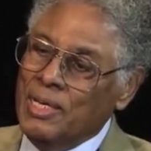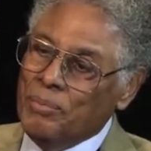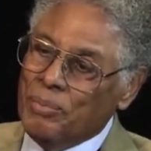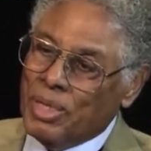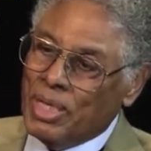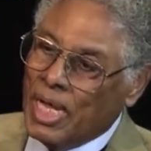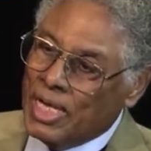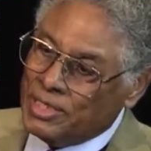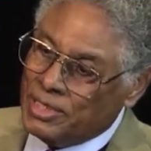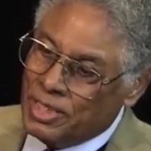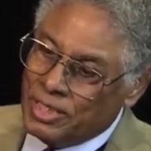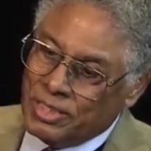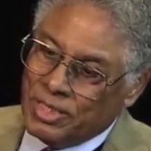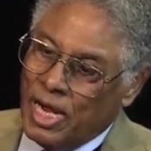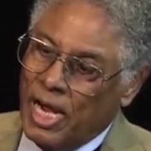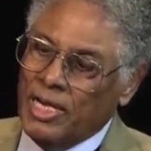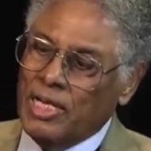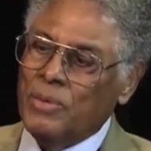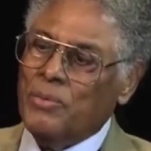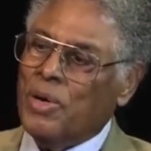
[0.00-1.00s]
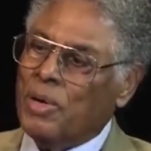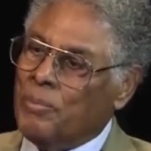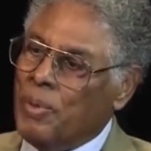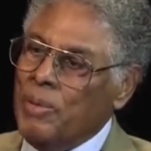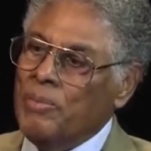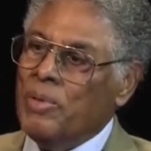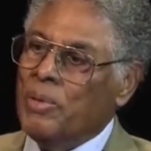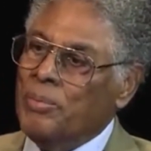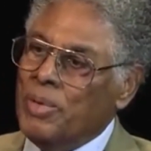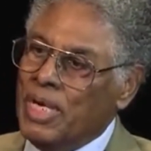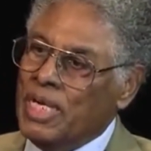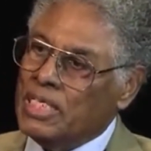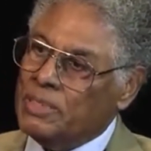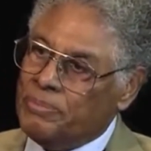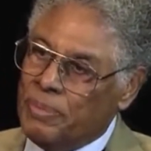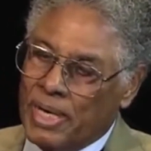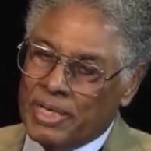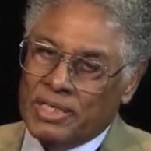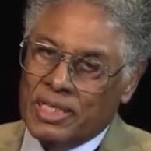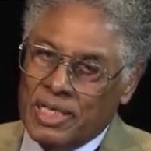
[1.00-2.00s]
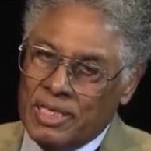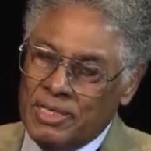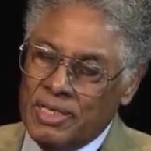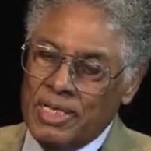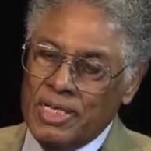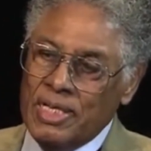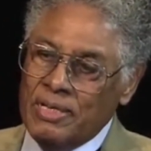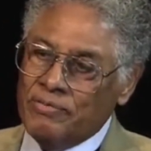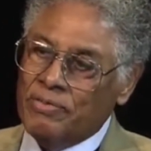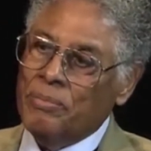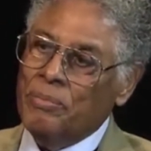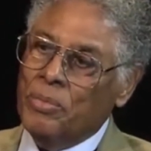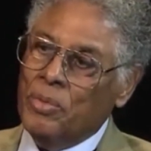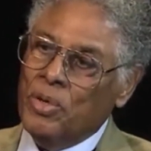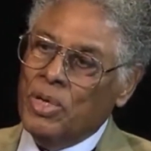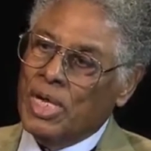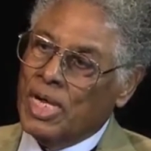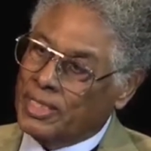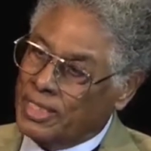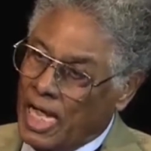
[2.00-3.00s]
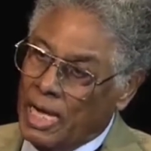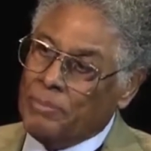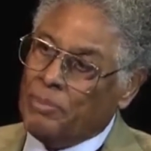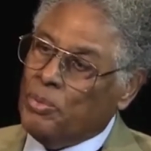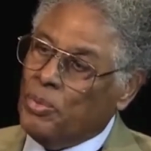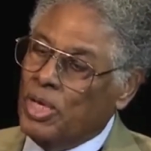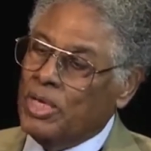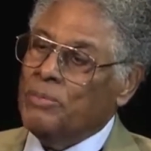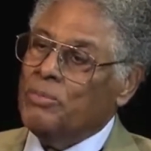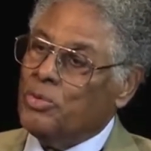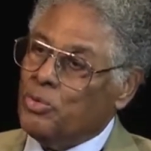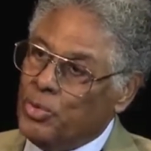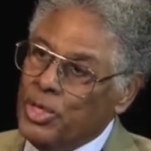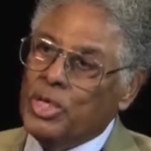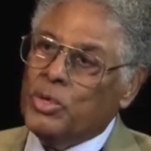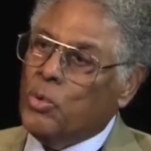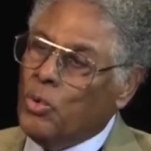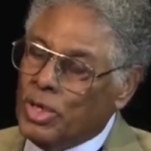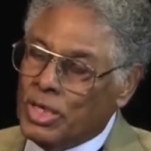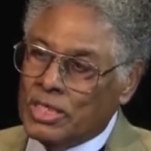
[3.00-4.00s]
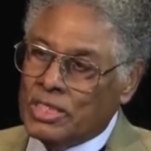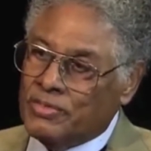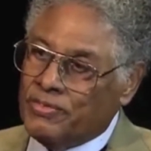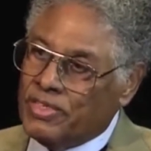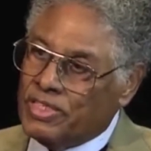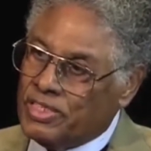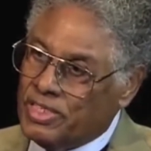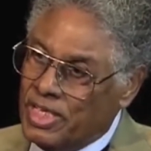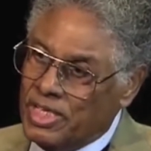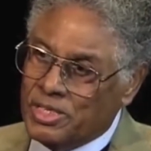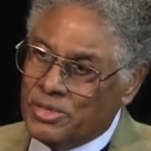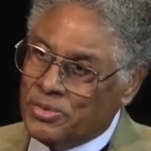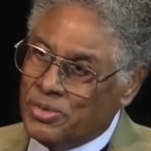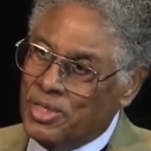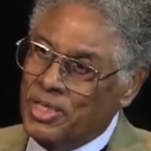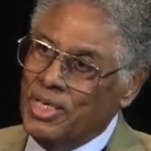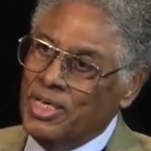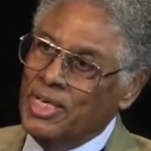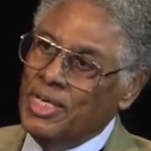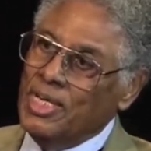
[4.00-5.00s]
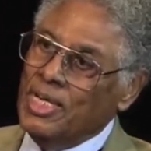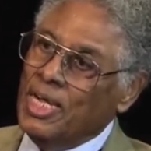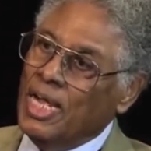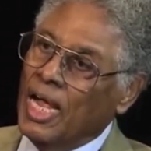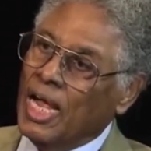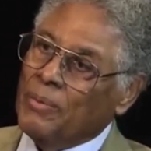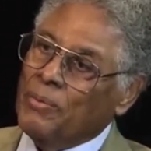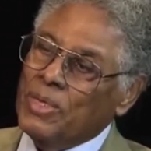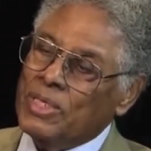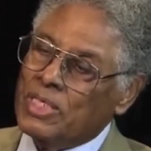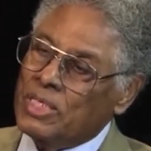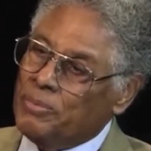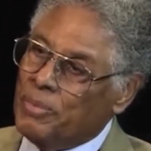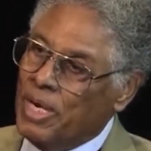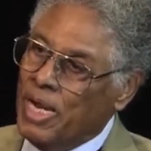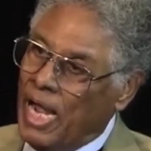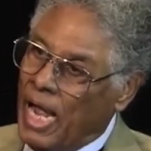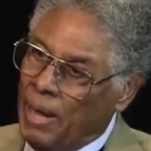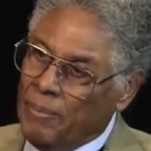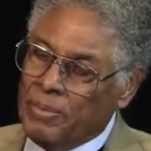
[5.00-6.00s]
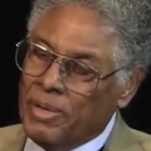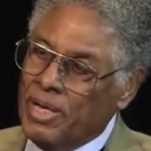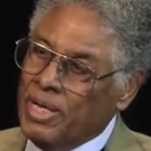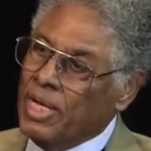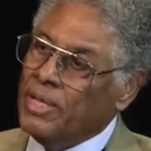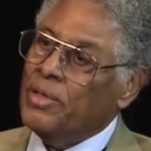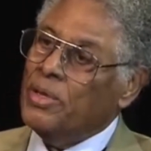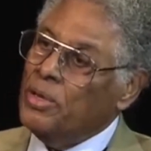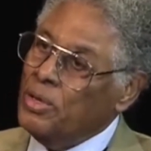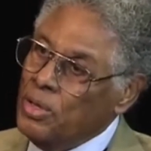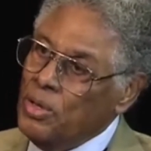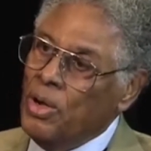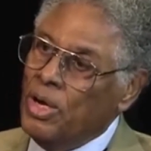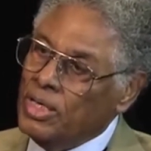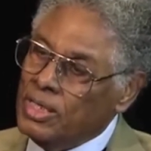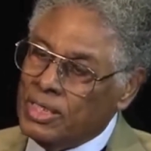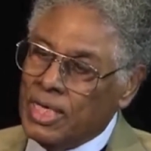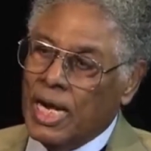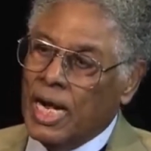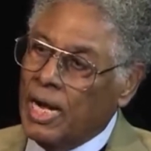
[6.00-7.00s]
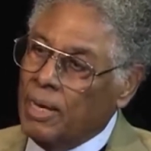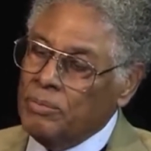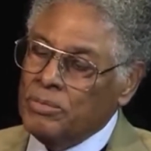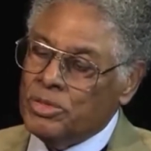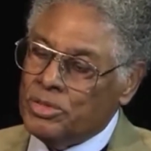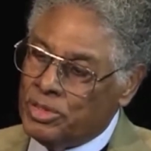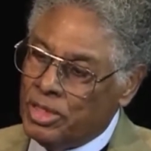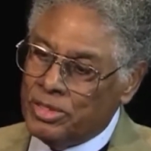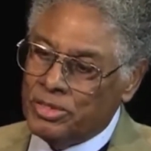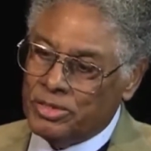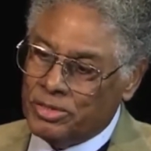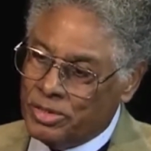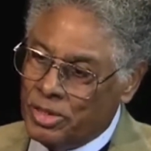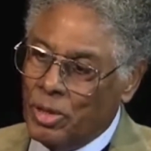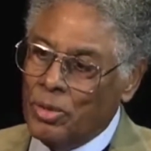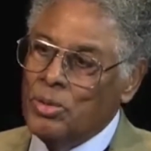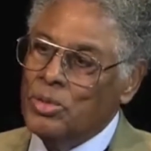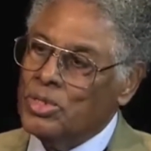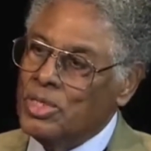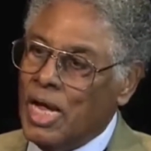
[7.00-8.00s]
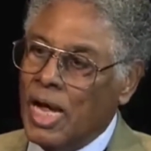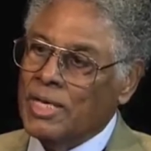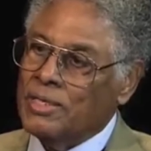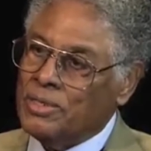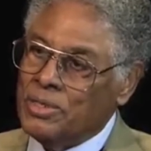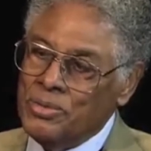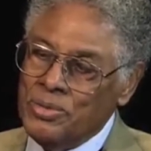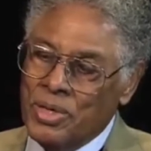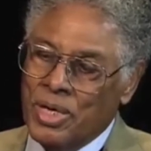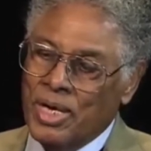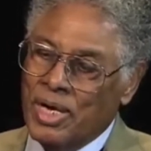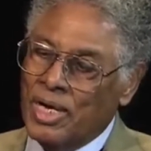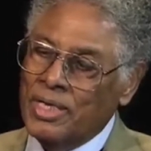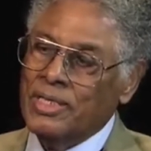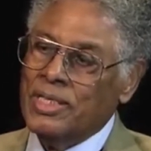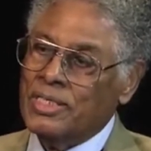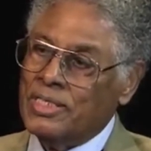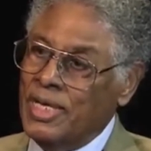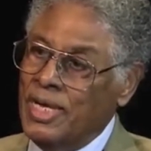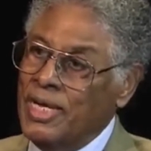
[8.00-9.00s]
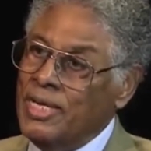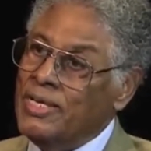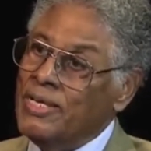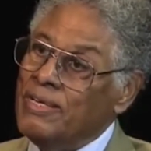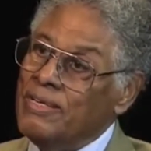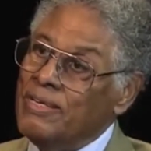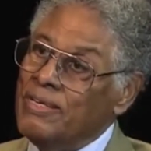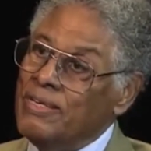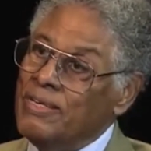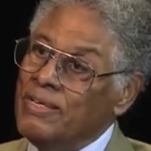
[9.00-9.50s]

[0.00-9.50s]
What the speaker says: But that's exactly what people have been expecting for more, at that point, 3/4 of a century, and which has been happening, and the New York Times just chose not to understand it.